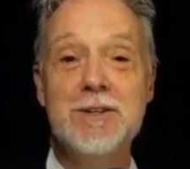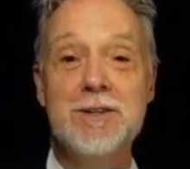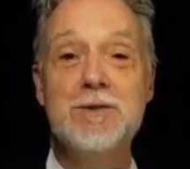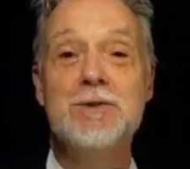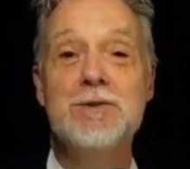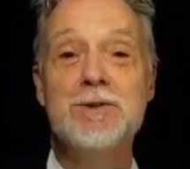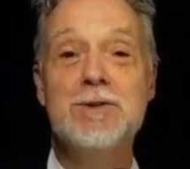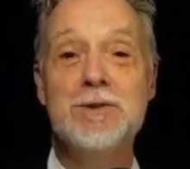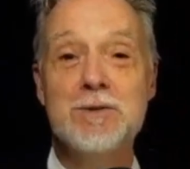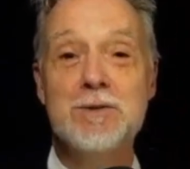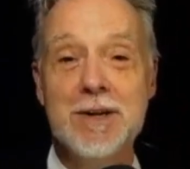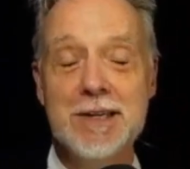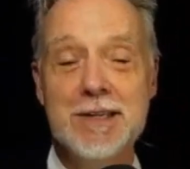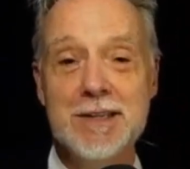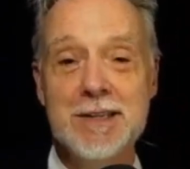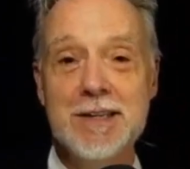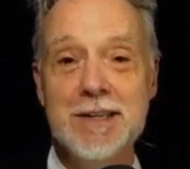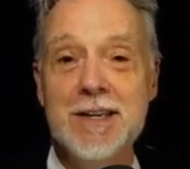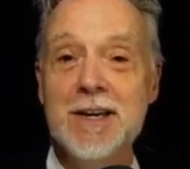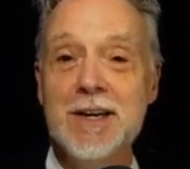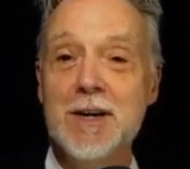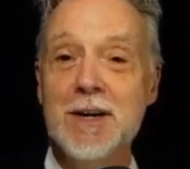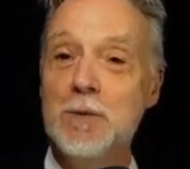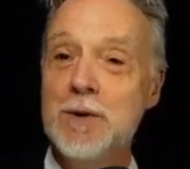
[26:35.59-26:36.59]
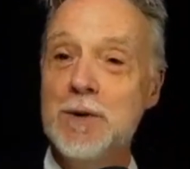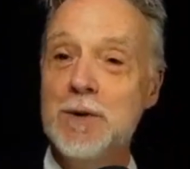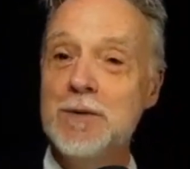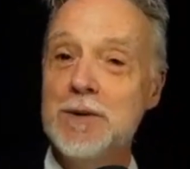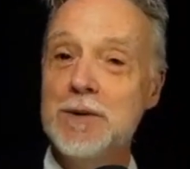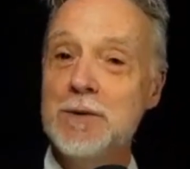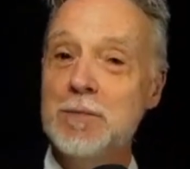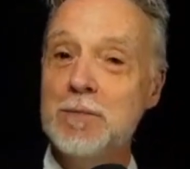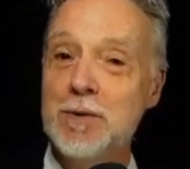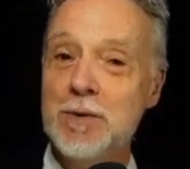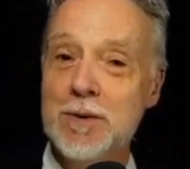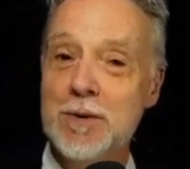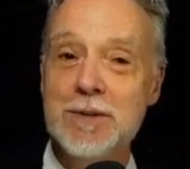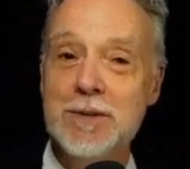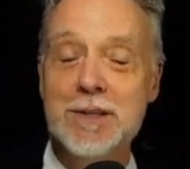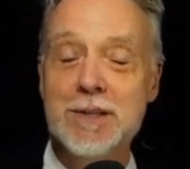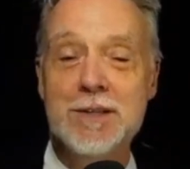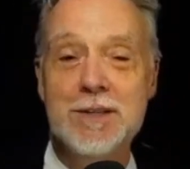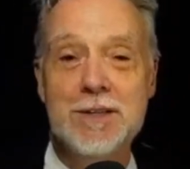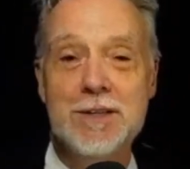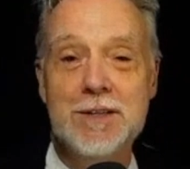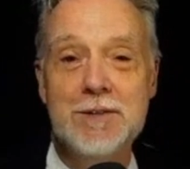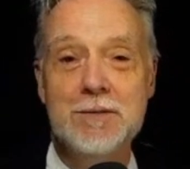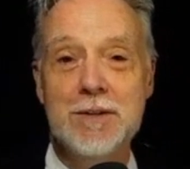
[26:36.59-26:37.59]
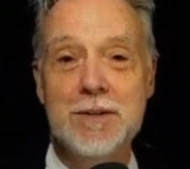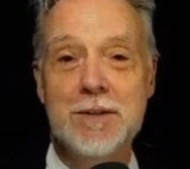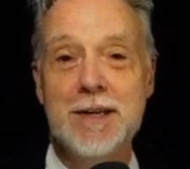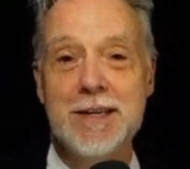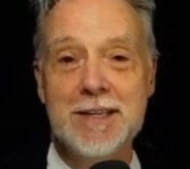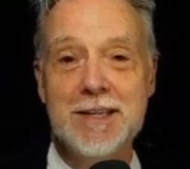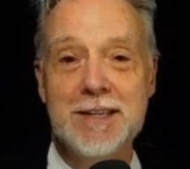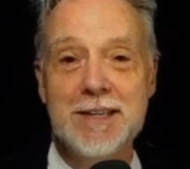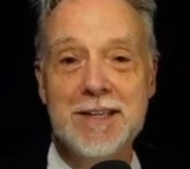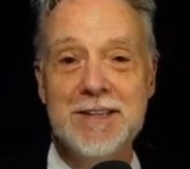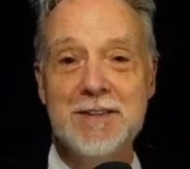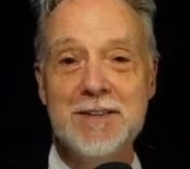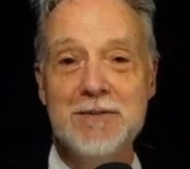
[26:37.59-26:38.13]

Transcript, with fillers: you directly with an approach that you like.